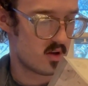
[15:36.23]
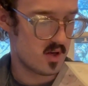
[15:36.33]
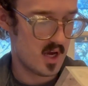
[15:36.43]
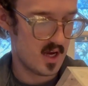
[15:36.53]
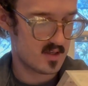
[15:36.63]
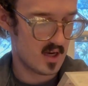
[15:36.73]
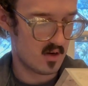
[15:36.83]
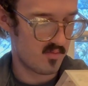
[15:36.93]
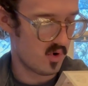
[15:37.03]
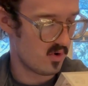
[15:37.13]
Yeah, it's how
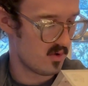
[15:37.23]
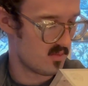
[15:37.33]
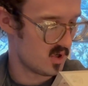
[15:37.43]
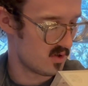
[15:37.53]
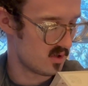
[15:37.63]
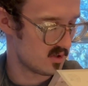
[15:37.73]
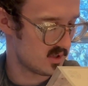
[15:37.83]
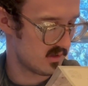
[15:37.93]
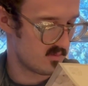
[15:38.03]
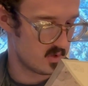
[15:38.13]
to pull the motor
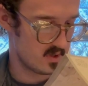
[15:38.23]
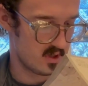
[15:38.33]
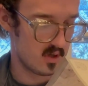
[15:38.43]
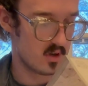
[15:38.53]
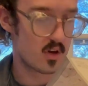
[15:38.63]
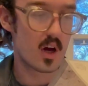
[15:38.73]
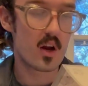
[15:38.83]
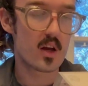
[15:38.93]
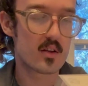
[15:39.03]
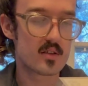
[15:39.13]
assembly and how
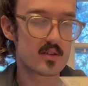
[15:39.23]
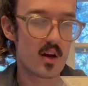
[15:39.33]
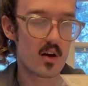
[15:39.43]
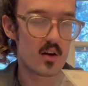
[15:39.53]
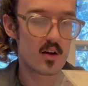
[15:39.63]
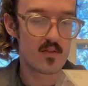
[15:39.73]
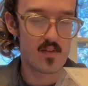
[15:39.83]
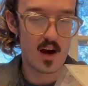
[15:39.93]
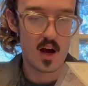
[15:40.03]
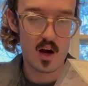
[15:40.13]
to get the center diff
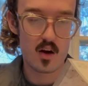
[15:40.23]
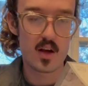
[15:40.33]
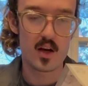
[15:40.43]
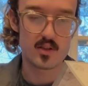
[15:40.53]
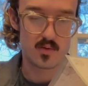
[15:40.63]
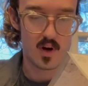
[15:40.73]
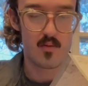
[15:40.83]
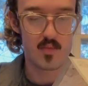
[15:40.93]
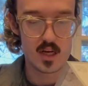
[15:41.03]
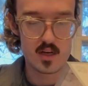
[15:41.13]
out. Yeah,
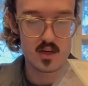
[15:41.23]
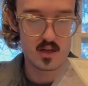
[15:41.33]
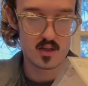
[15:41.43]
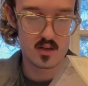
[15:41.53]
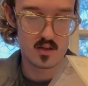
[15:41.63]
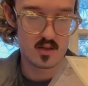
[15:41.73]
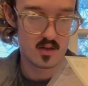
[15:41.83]
swap pinion.